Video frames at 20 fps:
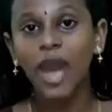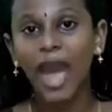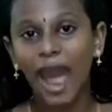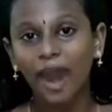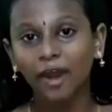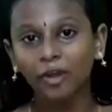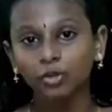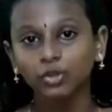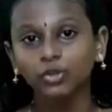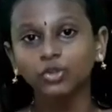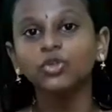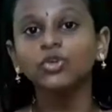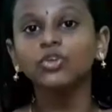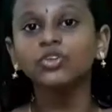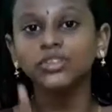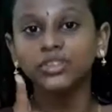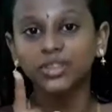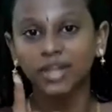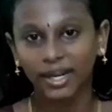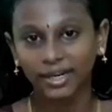have
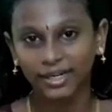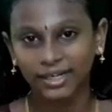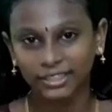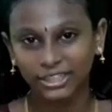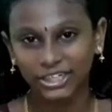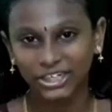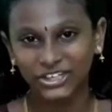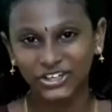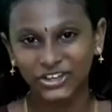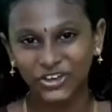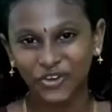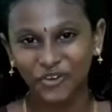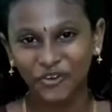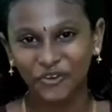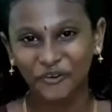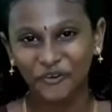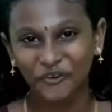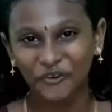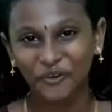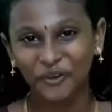to try it in your
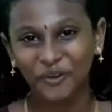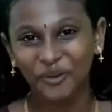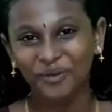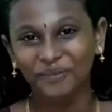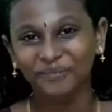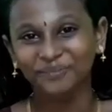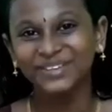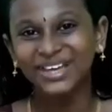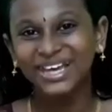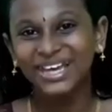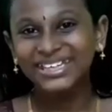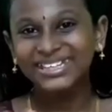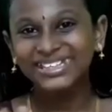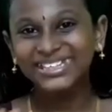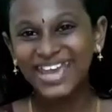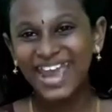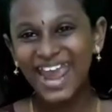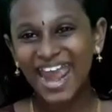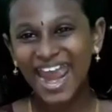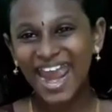home.
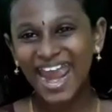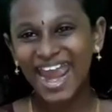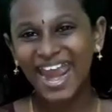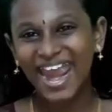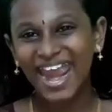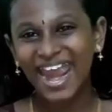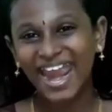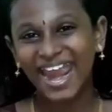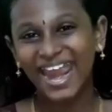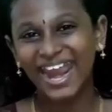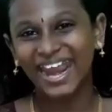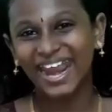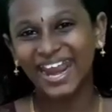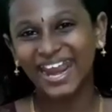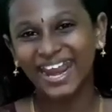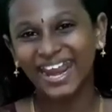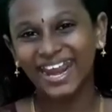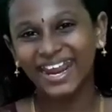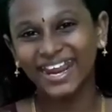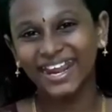
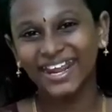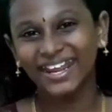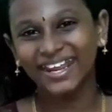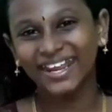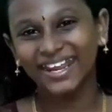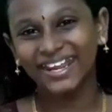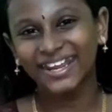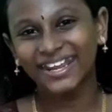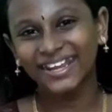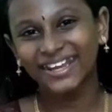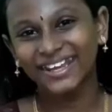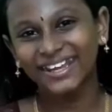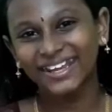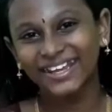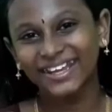Yay!